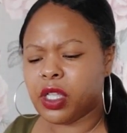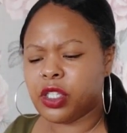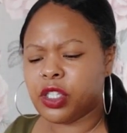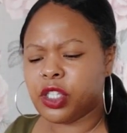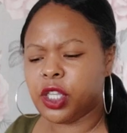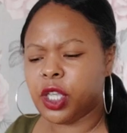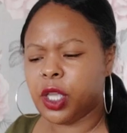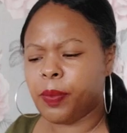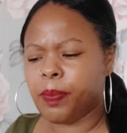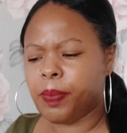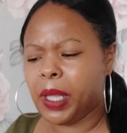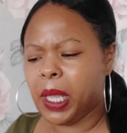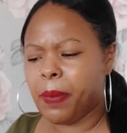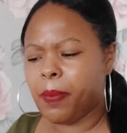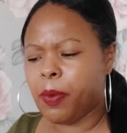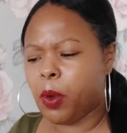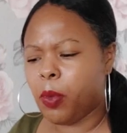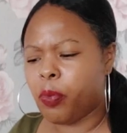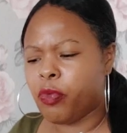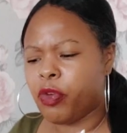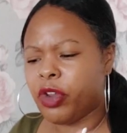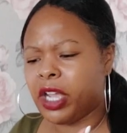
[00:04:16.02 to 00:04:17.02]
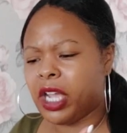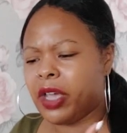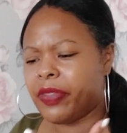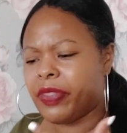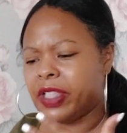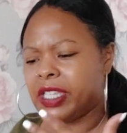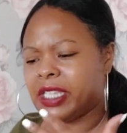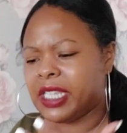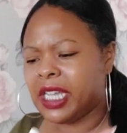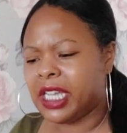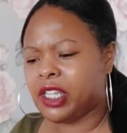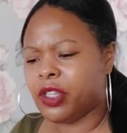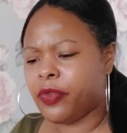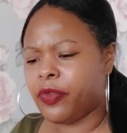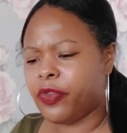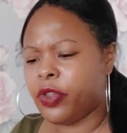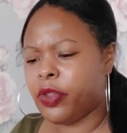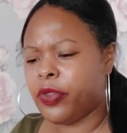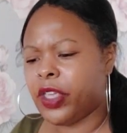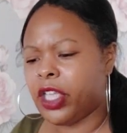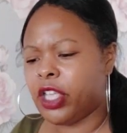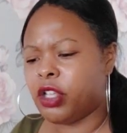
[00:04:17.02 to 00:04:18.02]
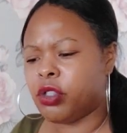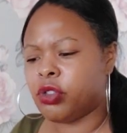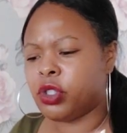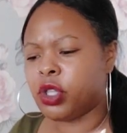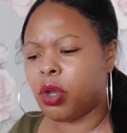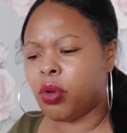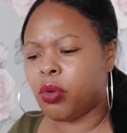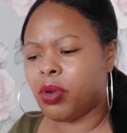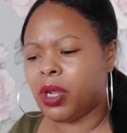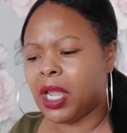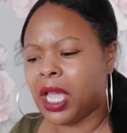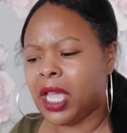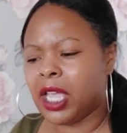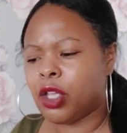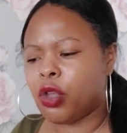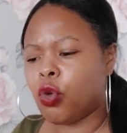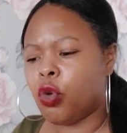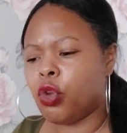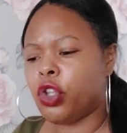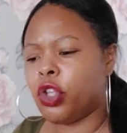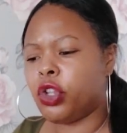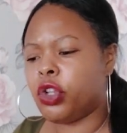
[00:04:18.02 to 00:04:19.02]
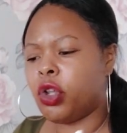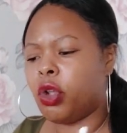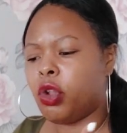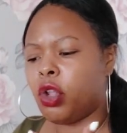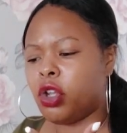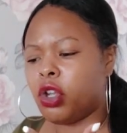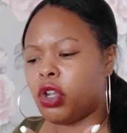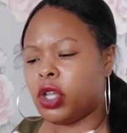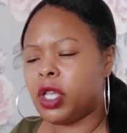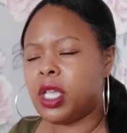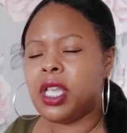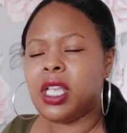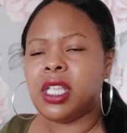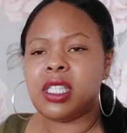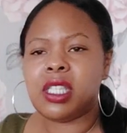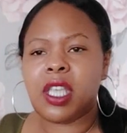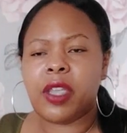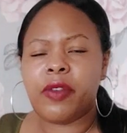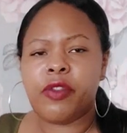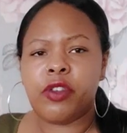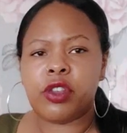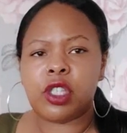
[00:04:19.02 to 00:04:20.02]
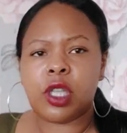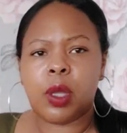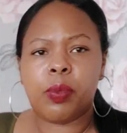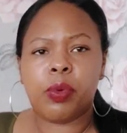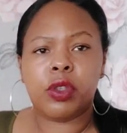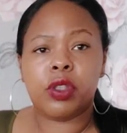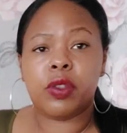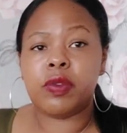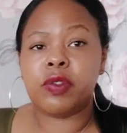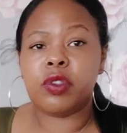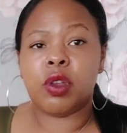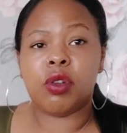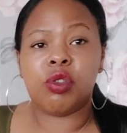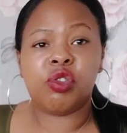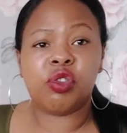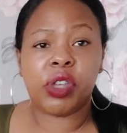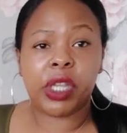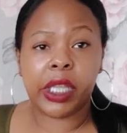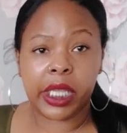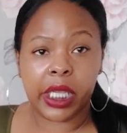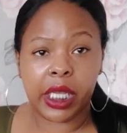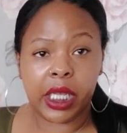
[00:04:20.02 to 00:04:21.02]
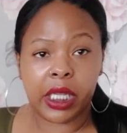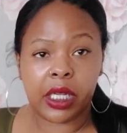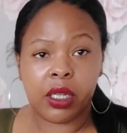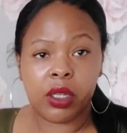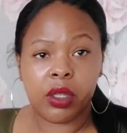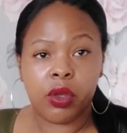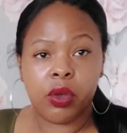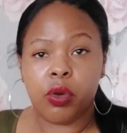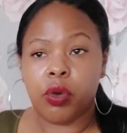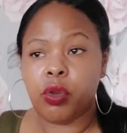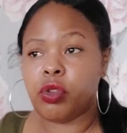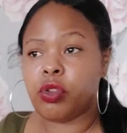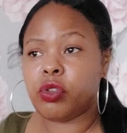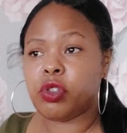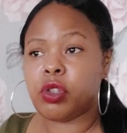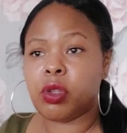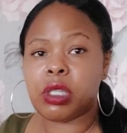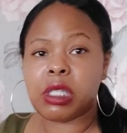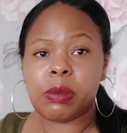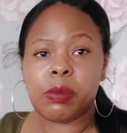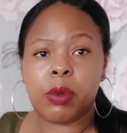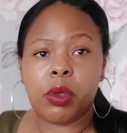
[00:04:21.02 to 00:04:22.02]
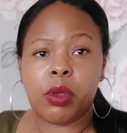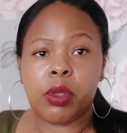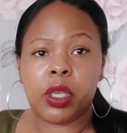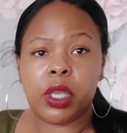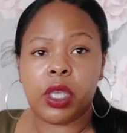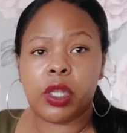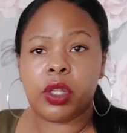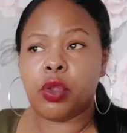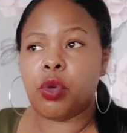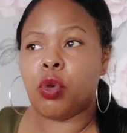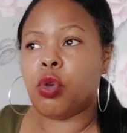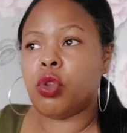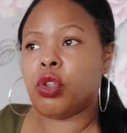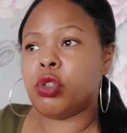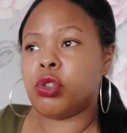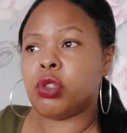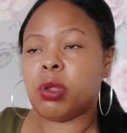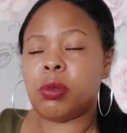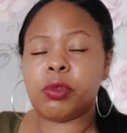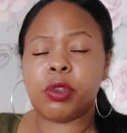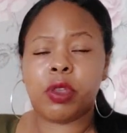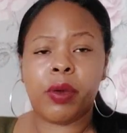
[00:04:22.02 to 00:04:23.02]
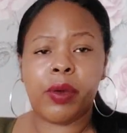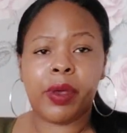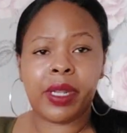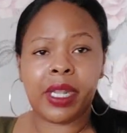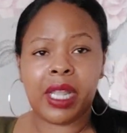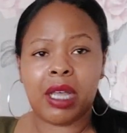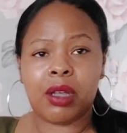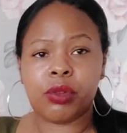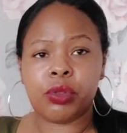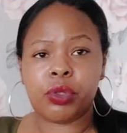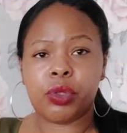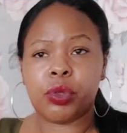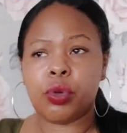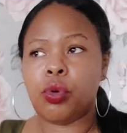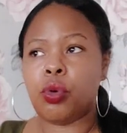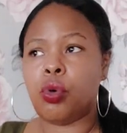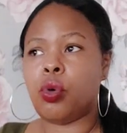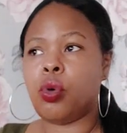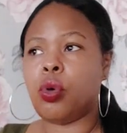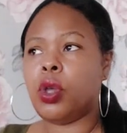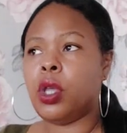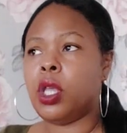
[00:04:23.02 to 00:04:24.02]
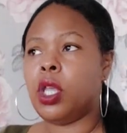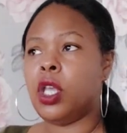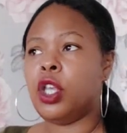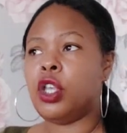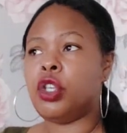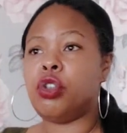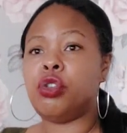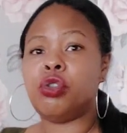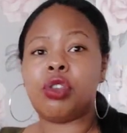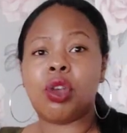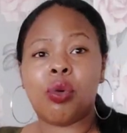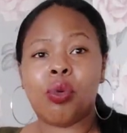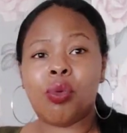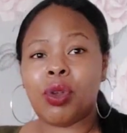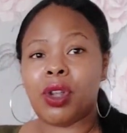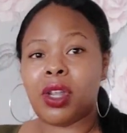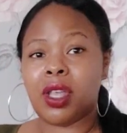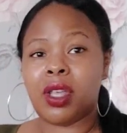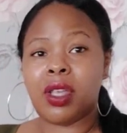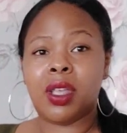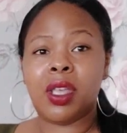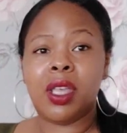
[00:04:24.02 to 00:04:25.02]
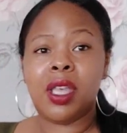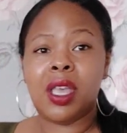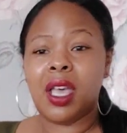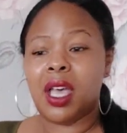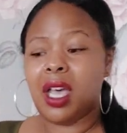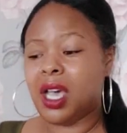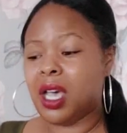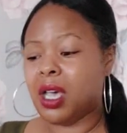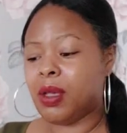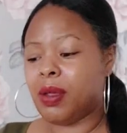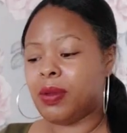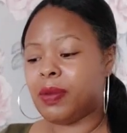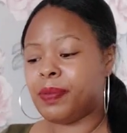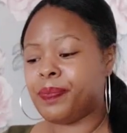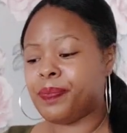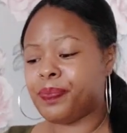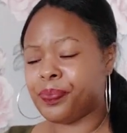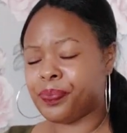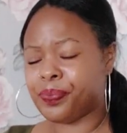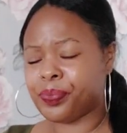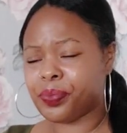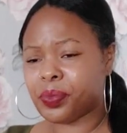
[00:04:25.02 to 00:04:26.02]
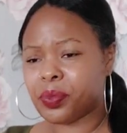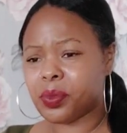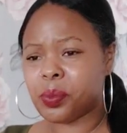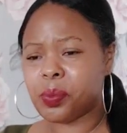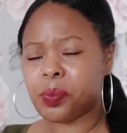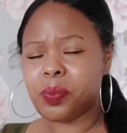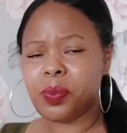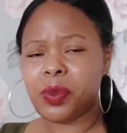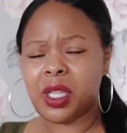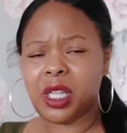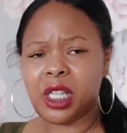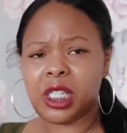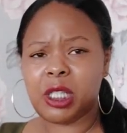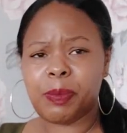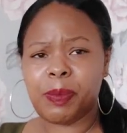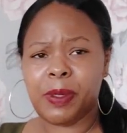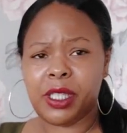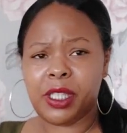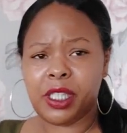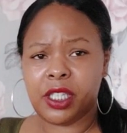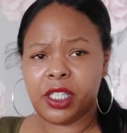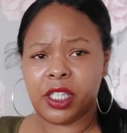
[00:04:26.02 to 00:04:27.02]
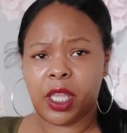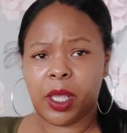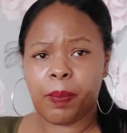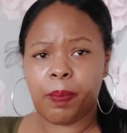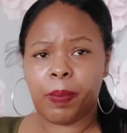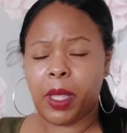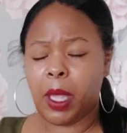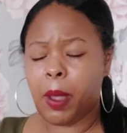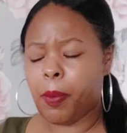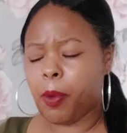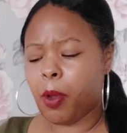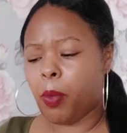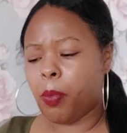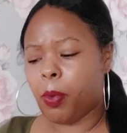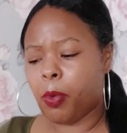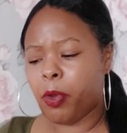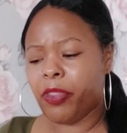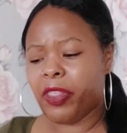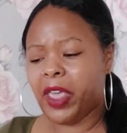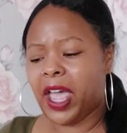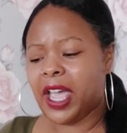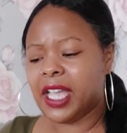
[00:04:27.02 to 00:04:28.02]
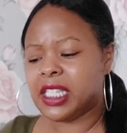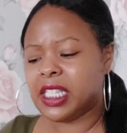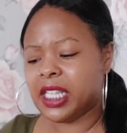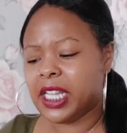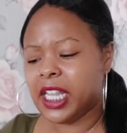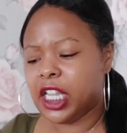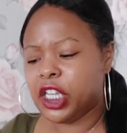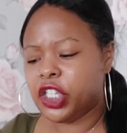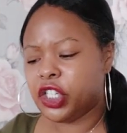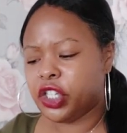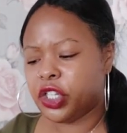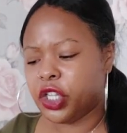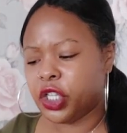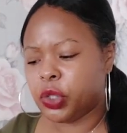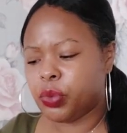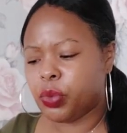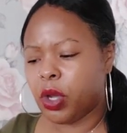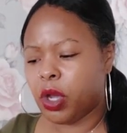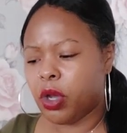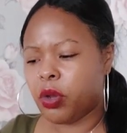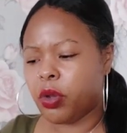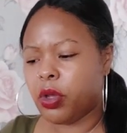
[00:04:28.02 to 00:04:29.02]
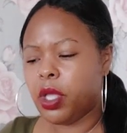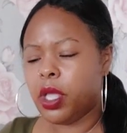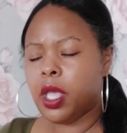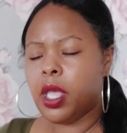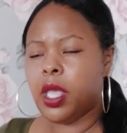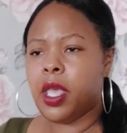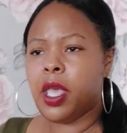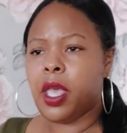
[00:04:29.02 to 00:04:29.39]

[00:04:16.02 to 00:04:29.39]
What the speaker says: certain people bring out the side of you that you don't like, or you're no longer, say for example, you stop drinking, or you stop smoking, or you stop going out, or you don't want to speak to certain people. But with the isolation as well,